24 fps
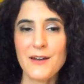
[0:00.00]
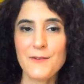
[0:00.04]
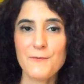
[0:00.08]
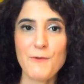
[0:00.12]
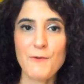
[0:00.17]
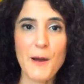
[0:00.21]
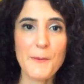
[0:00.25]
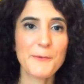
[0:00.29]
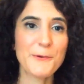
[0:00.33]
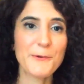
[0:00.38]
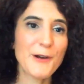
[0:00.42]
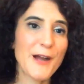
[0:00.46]

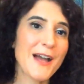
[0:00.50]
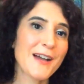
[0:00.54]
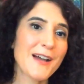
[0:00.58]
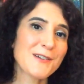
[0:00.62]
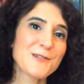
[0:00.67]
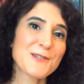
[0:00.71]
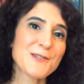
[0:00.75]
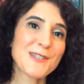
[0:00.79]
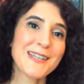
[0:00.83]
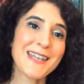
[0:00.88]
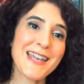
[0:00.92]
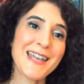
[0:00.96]
Robert
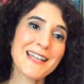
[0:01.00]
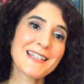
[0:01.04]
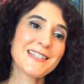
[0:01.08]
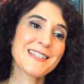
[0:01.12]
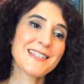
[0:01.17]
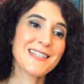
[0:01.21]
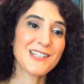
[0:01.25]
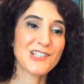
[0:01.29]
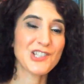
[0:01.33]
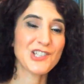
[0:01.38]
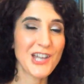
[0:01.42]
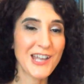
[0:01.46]
Eggers gets
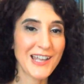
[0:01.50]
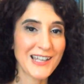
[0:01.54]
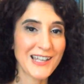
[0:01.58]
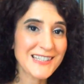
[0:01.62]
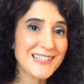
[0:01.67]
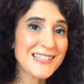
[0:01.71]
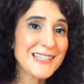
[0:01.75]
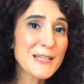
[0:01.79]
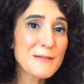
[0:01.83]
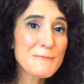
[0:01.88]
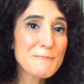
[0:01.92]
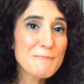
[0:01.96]
the
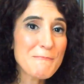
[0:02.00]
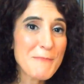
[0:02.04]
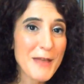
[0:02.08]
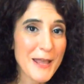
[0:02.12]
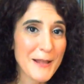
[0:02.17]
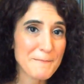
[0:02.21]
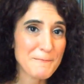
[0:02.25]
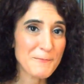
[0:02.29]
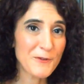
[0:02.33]
chance to make